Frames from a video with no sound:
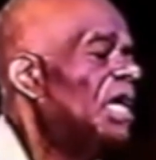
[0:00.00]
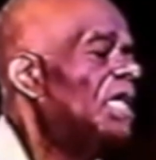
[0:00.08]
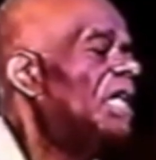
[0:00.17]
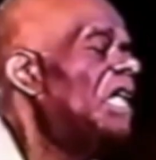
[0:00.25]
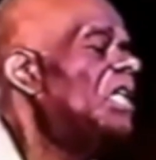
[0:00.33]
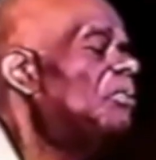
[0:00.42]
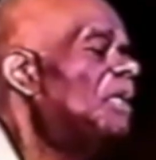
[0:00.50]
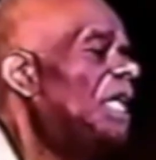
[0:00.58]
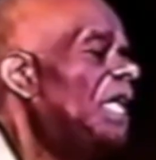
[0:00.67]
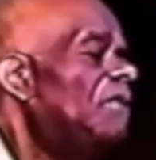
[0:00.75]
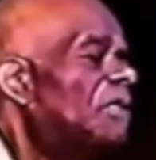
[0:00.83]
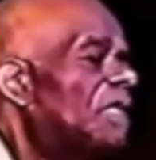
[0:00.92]
And these
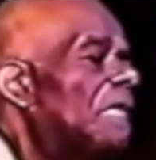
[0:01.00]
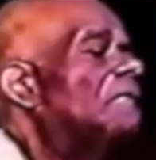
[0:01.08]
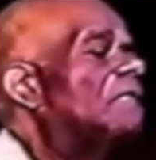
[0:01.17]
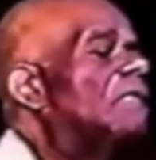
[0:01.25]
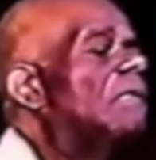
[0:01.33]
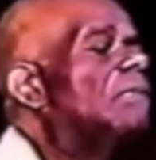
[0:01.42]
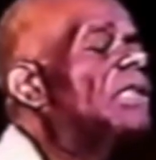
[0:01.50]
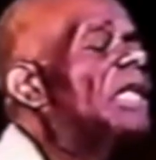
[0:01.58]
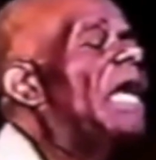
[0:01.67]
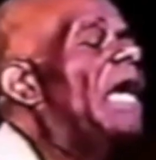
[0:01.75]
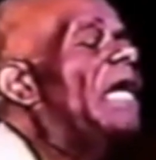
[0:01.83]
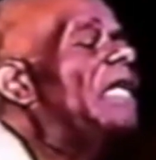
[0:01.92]
belief systems that
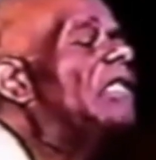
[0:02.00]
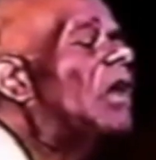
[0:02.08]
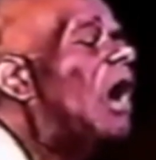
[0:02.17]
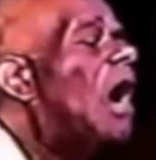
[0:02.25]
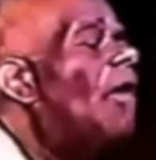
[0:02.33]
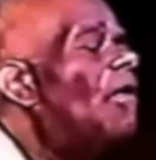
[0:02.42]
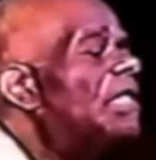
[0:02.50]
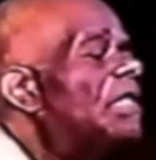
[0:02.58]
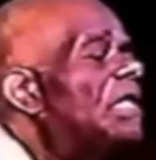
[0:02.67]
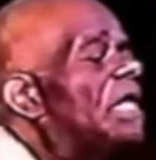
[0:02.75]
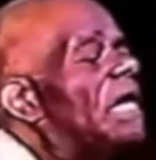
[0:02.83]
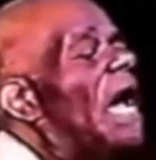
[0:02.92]
had its
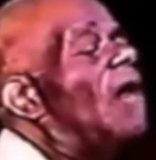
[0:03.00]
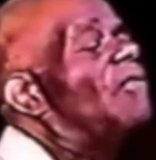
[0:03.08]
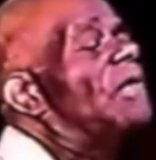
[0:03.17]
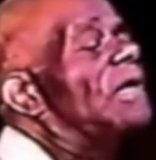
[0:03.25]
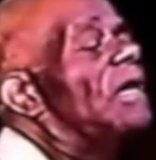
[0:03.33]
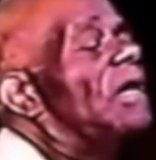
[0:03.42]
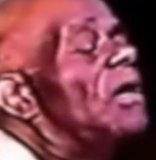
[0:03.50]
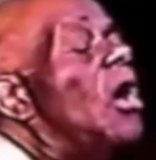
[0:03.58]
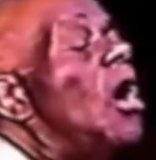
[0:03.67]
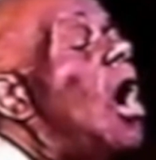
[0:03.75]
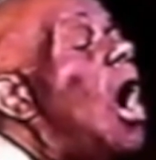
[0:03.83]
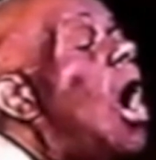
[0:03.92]
origin in
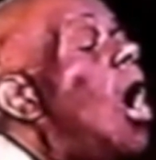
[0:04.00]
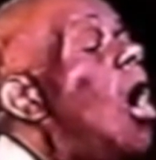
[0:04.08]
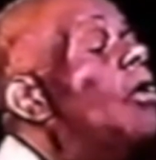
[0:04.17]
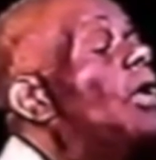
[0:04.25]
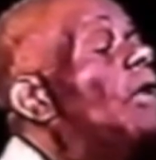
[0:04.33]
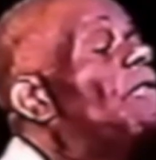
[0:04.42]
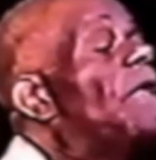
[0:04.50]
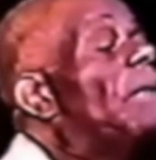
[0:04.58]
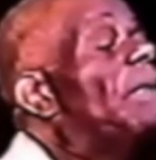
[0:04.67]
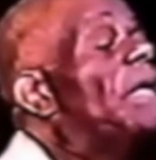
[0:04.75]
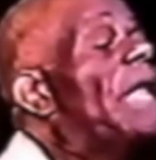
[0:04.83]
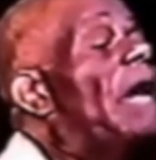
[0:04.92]
Africa, all of
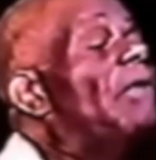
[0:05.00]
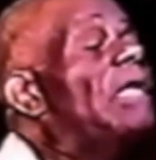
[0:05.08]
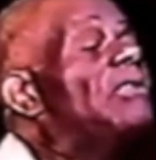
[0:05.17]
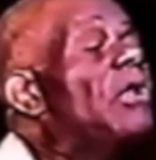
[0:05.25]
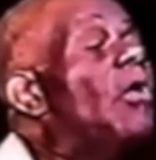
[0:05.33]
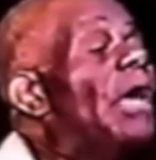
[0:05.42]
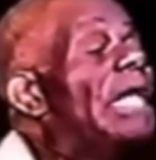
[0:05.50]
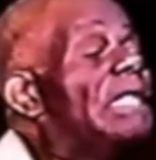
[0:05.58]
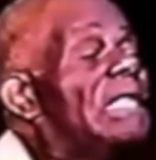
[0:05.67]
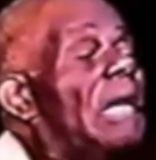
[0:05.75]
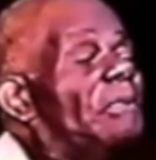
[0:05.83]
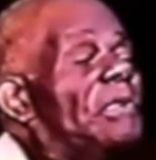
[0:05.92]
them, and there is no
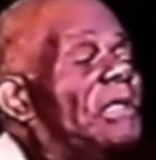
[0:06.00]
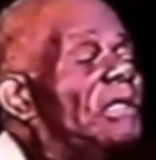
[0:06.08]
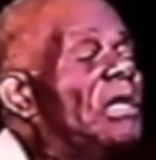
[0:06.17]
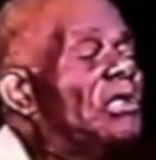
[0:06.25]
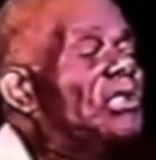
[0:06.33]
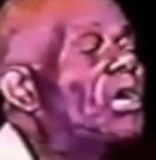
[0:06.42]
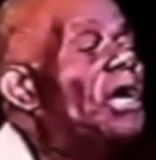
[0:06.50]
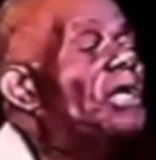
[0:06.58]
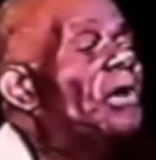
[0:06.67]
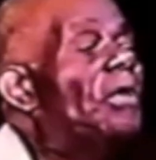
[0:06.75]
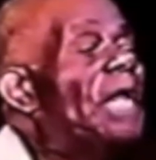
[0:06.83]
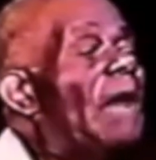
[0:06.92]
exception,
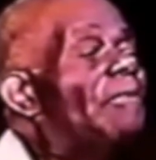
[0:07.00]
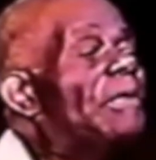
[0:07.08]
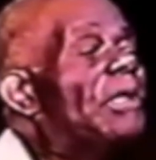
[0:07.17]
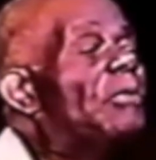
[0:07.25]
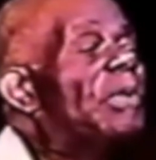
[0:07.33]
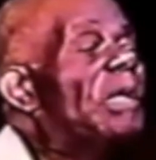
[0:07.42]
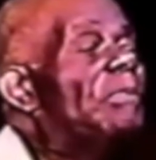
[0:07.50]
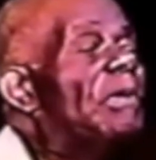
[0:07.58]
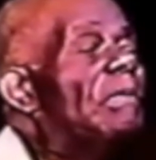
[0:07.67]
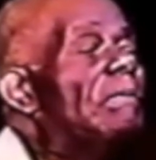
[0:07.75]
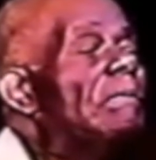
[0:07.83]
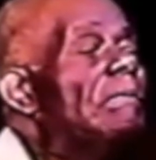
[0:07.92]
turned on African
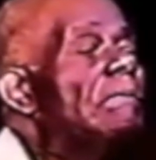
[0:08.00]
people.